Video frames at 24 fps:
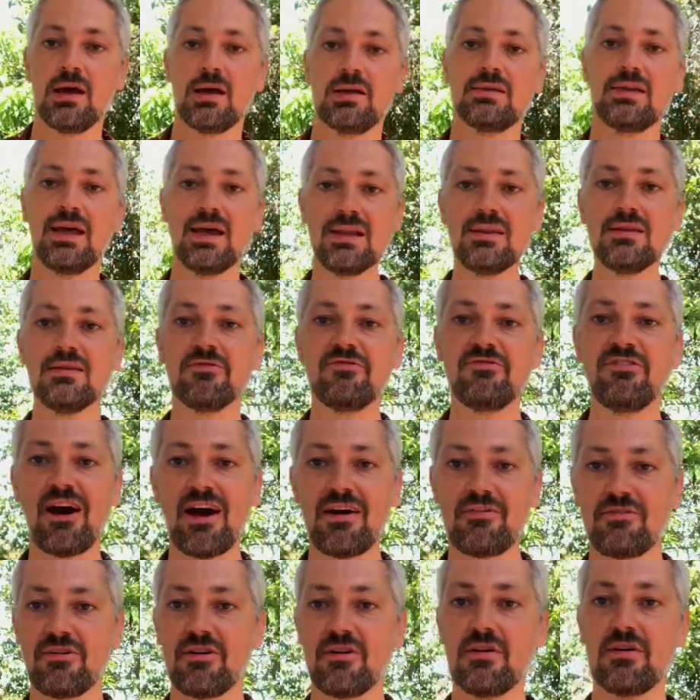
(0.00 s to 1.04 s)
then
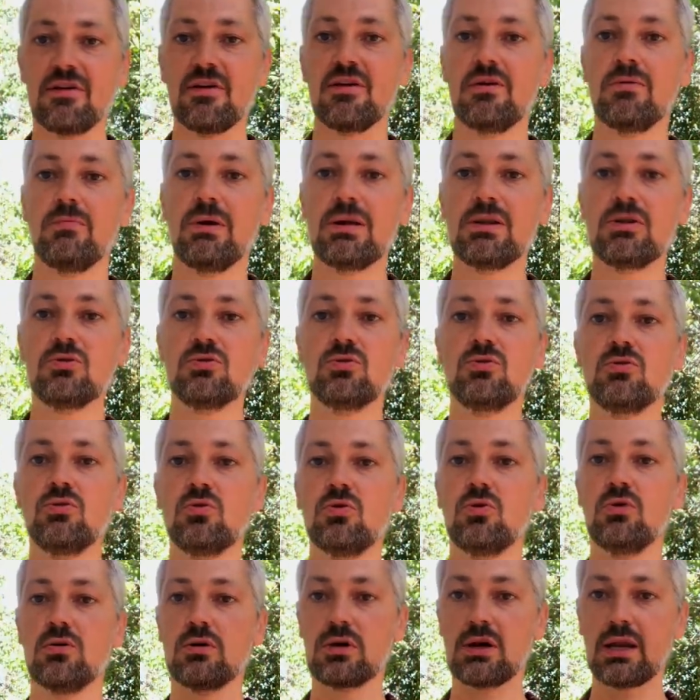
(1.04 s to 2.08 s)
five when you
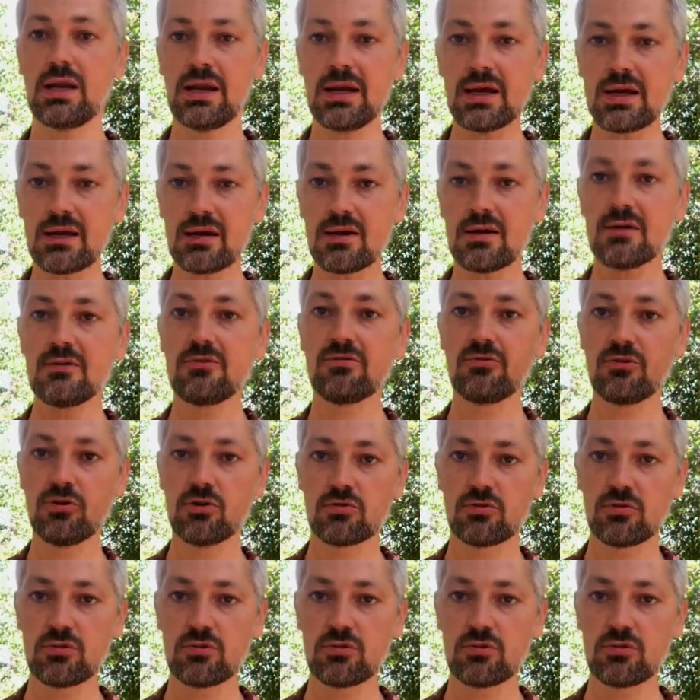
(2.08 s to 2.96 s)
do click full